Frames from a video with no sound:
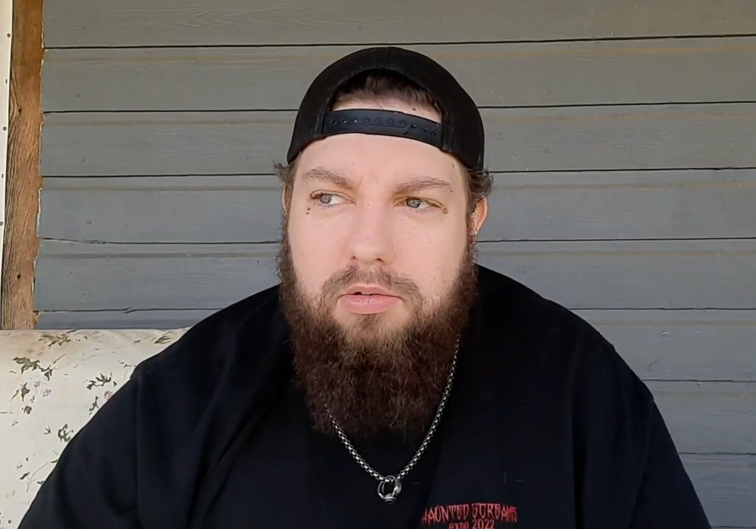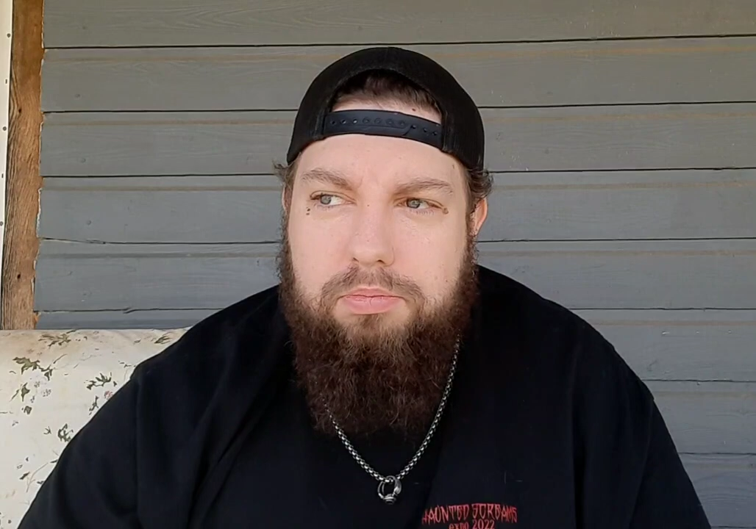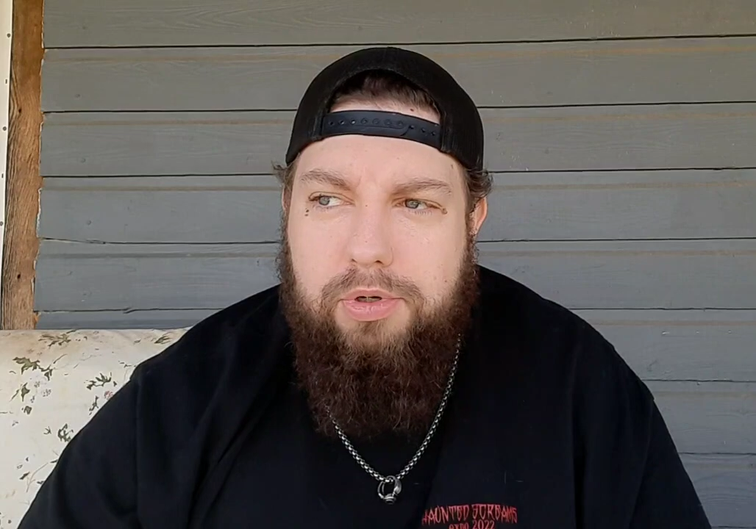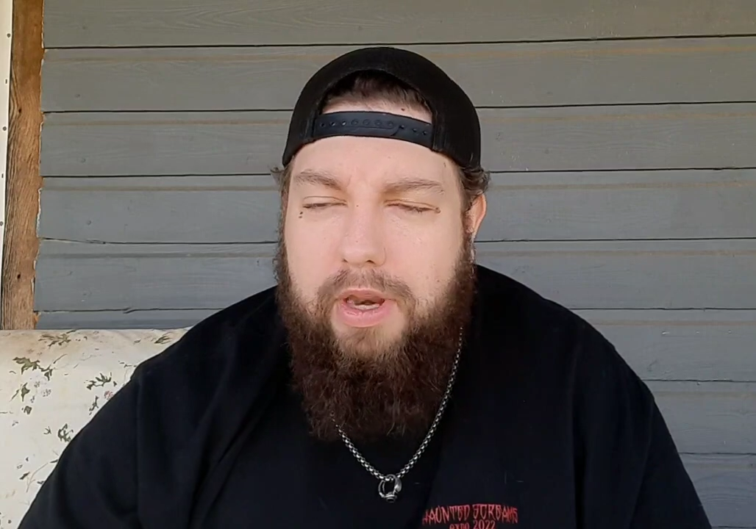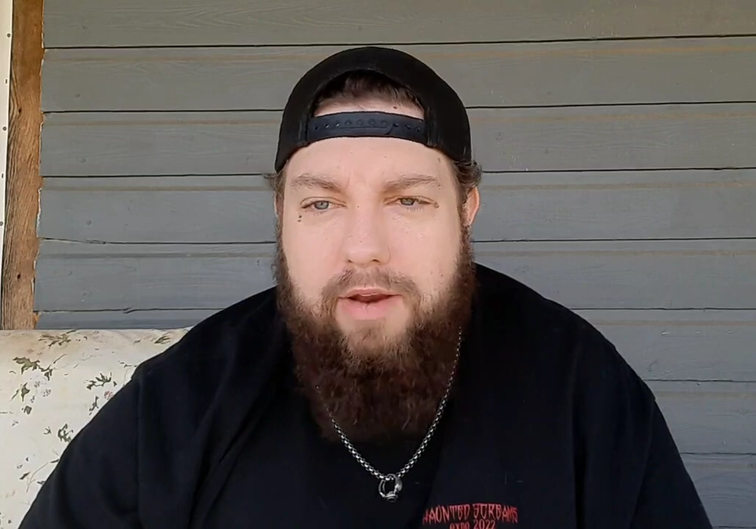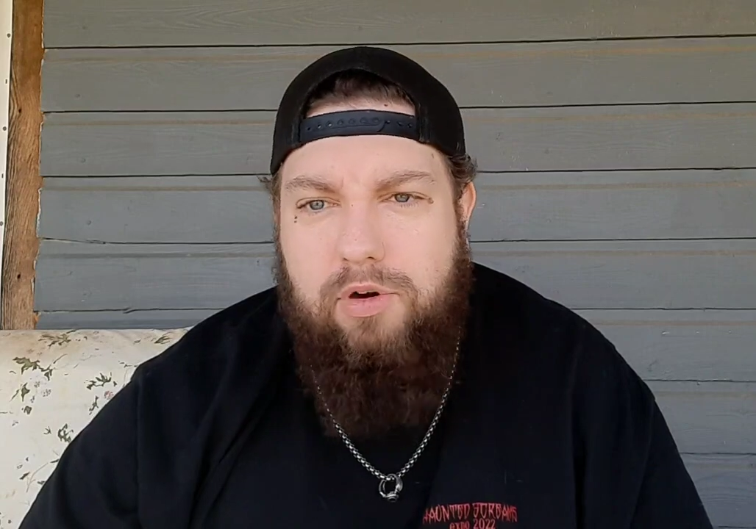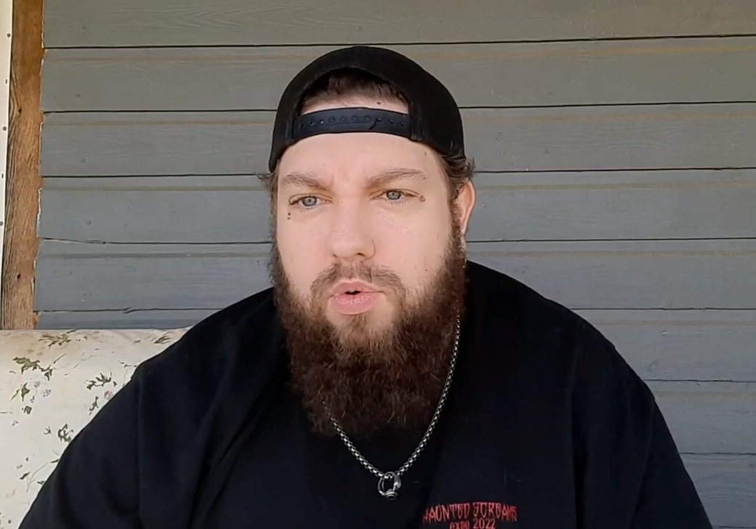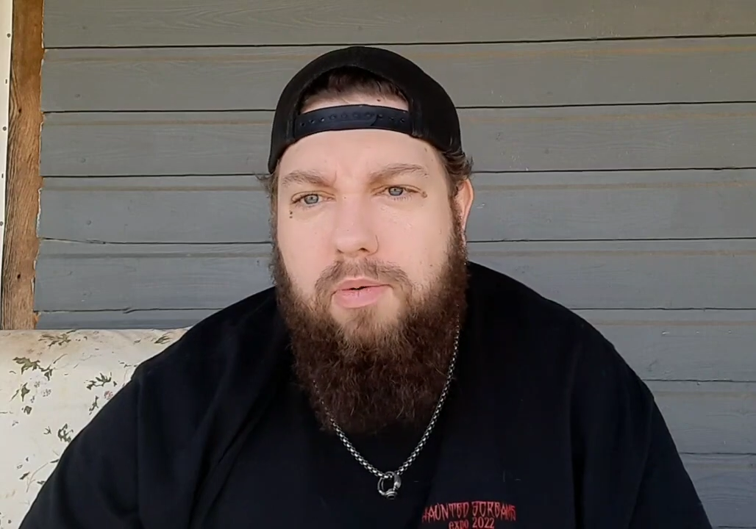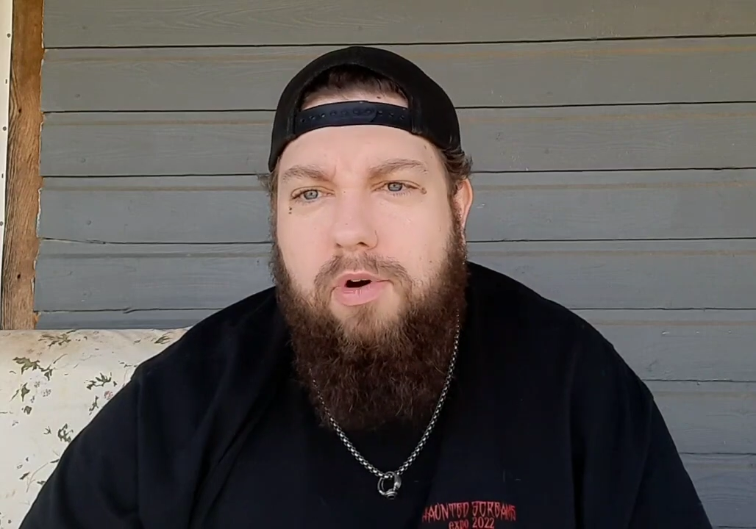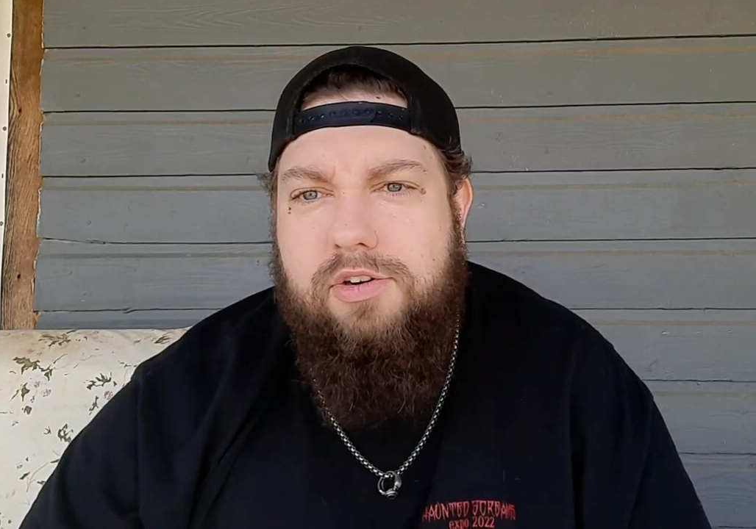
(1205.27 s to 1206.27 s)
but every
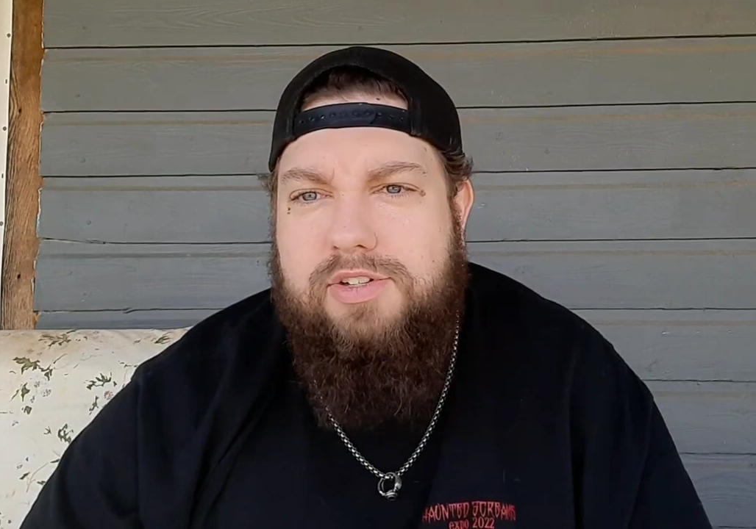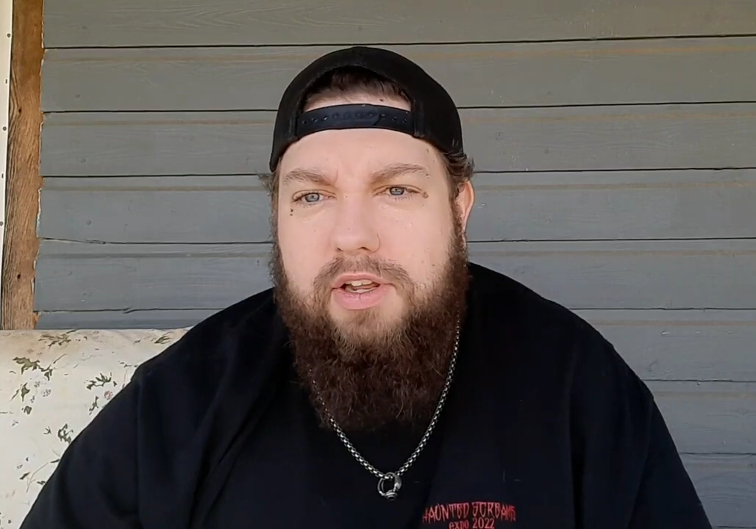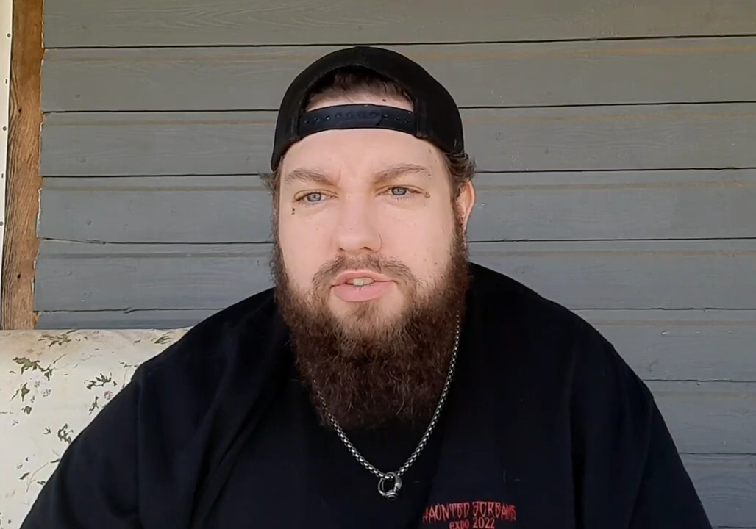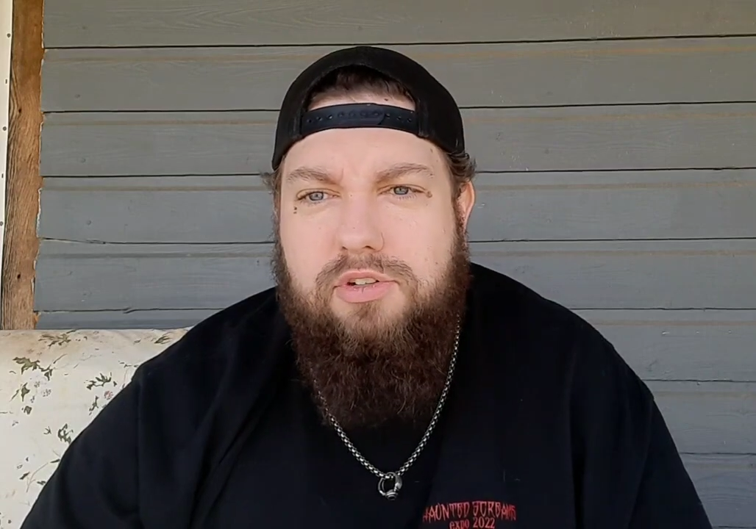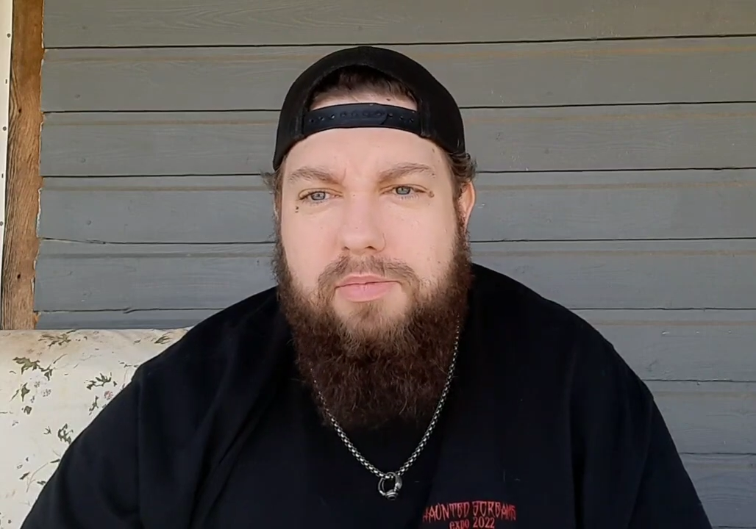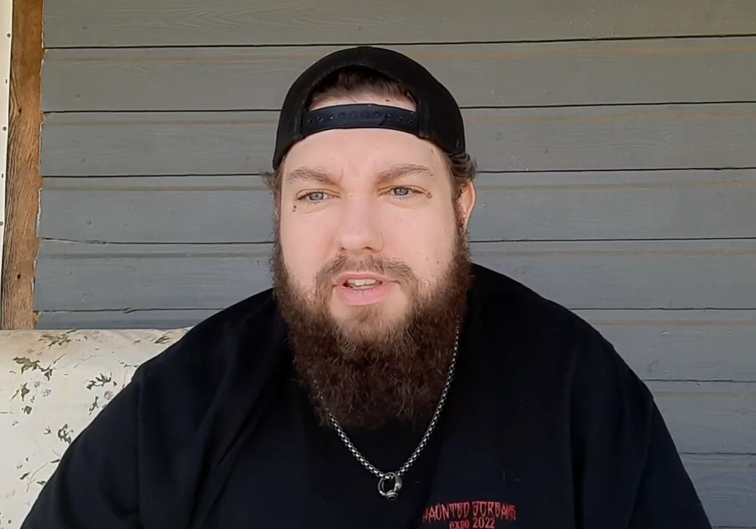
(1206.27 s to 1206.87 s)
Walmart sells them.